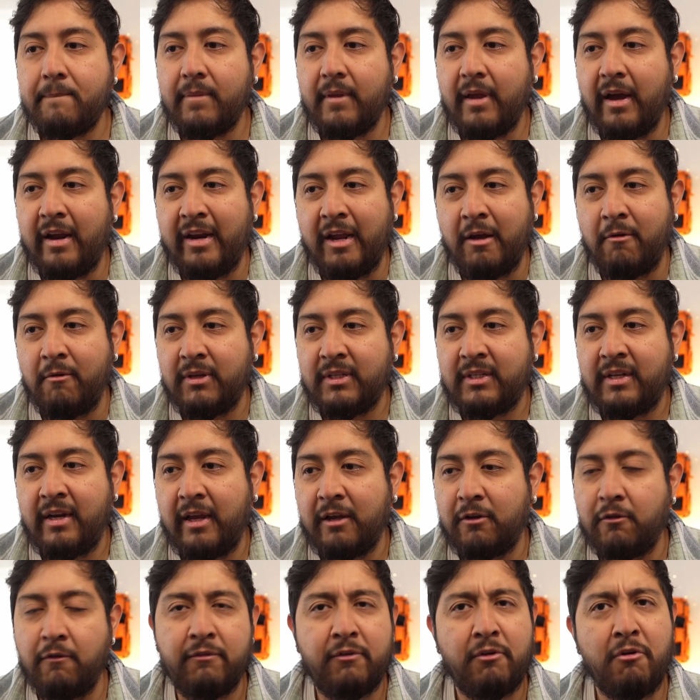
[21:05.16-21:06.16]
And I was
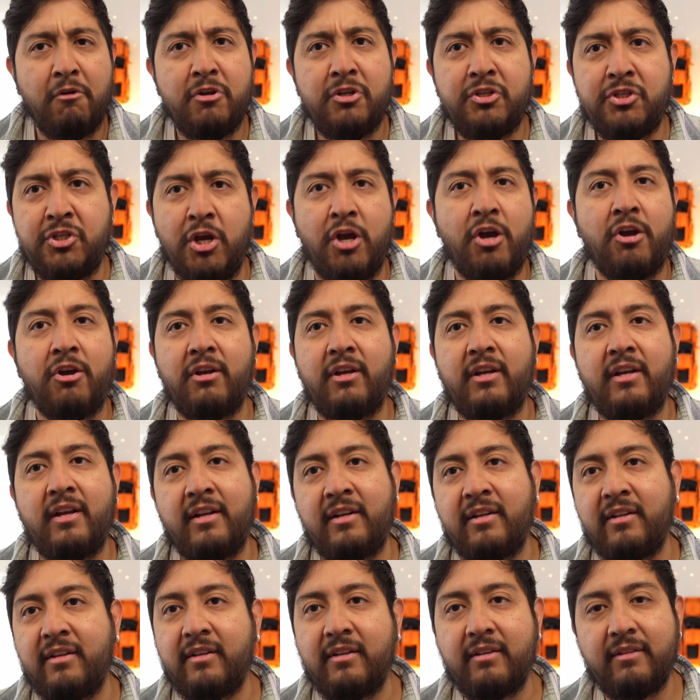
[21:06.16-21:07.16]
like, of course, young
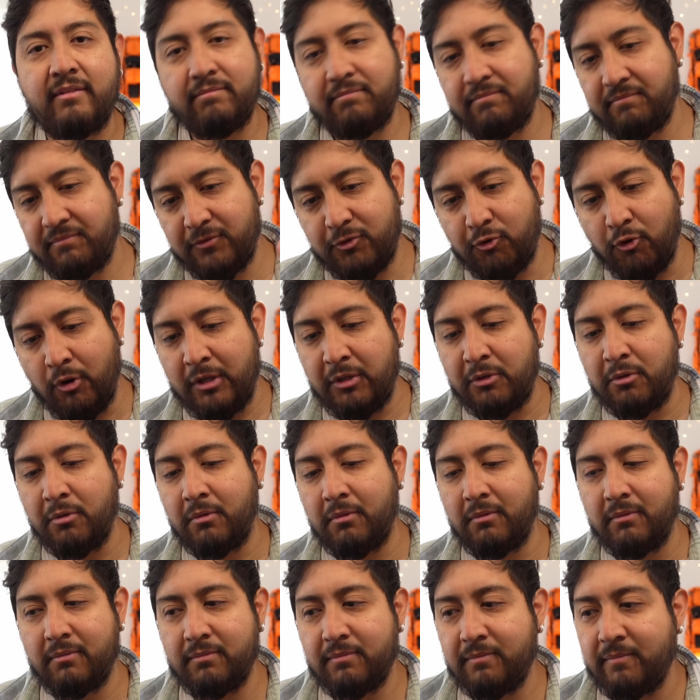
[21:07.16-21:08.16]
and trying to
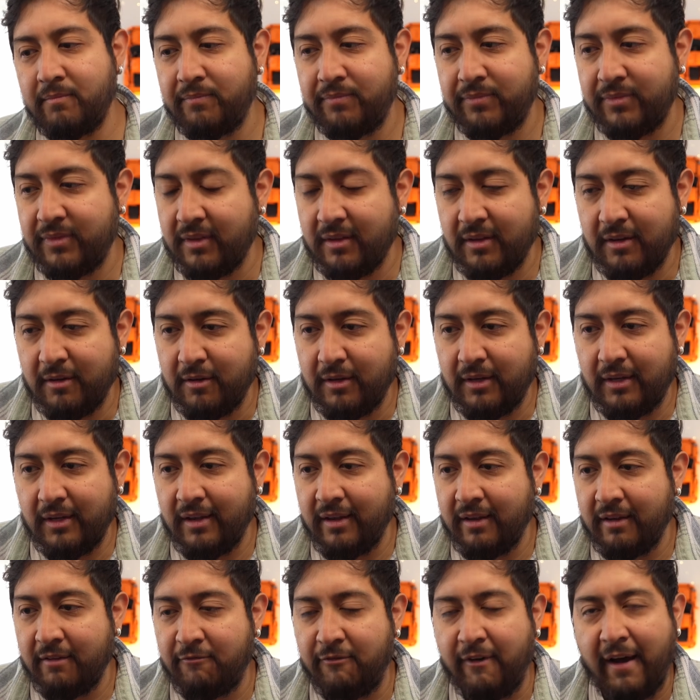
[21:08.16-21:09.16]

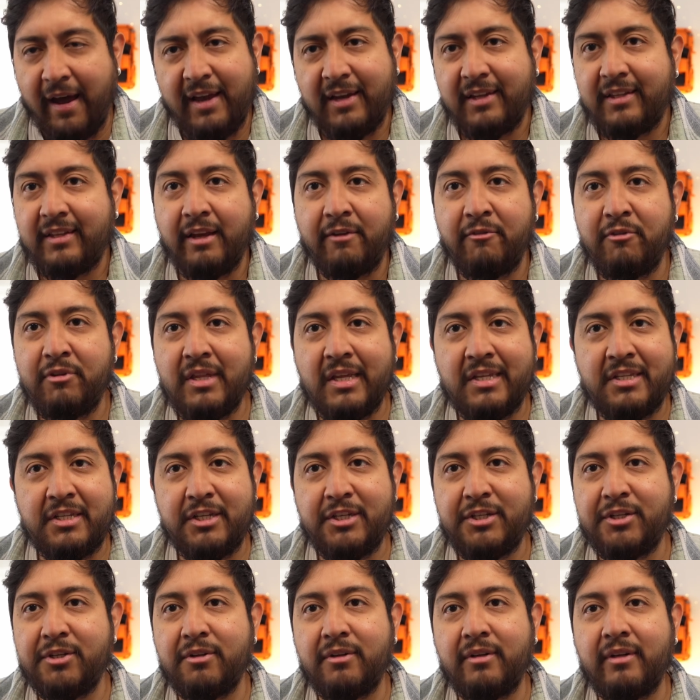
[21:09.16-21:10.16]
fight every
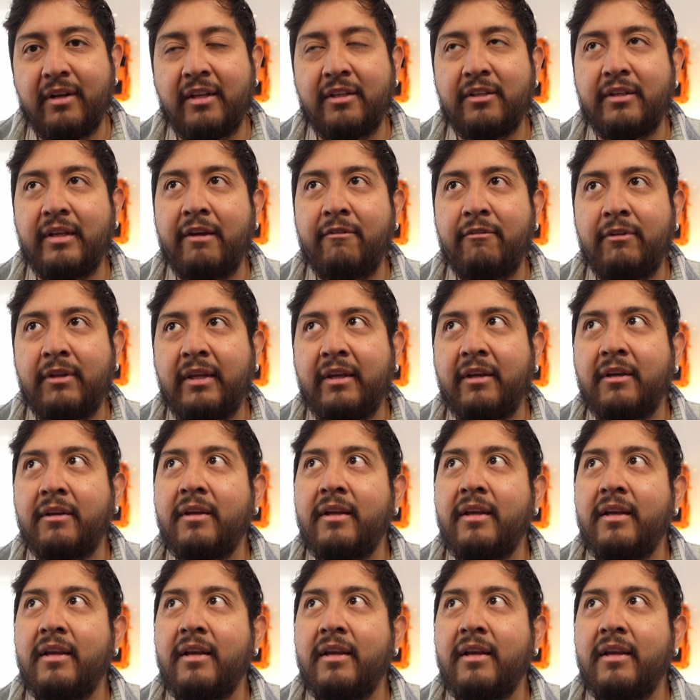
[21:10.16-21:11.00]
decision and everything.